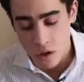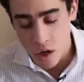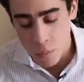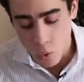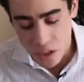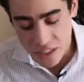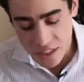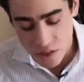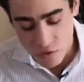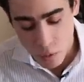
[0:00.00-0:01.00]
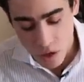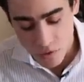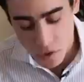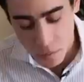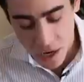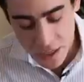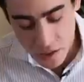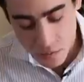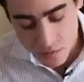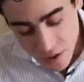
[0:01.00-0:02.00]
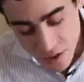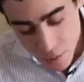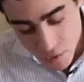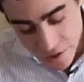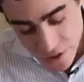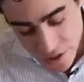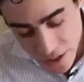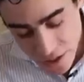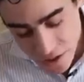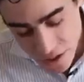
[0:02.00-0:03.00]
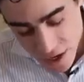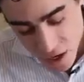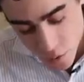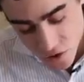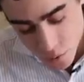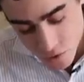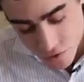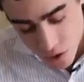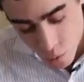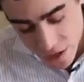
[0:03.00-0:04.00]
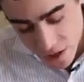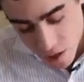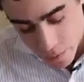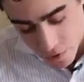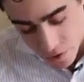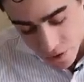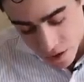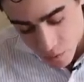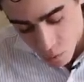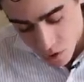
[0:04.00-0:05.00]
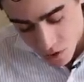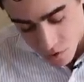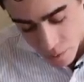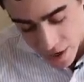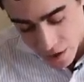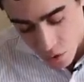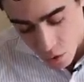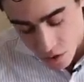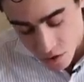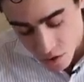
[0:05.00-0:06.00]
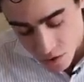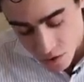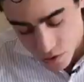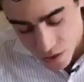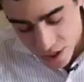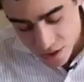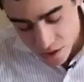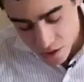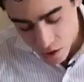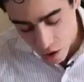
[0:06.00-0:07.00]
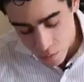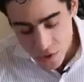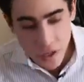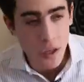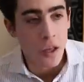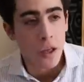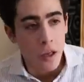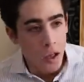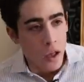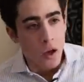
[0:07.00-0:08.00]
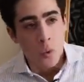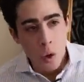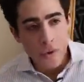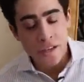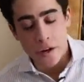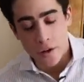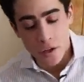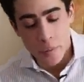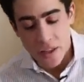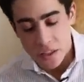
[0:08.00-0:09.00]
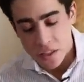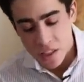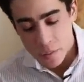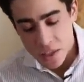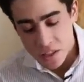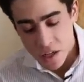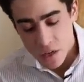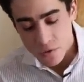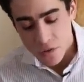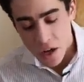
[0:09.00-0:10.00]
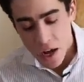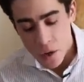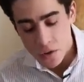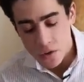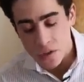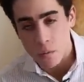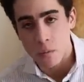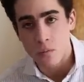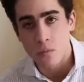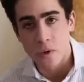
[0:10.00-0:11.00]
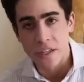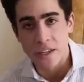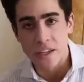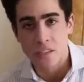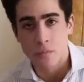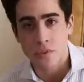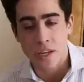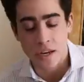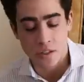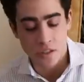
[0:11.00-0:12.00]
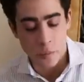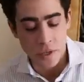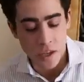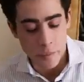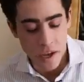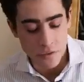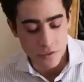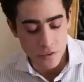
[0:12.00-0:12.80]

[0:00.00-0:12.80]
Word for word: or a more sensitive part of your body. Gebra GH, how would you prevent waking up early in the morning from high cortisol due to excess carbs? what we said earlier about the sleeping stuff, uh, I would do some radiation protection, some EMF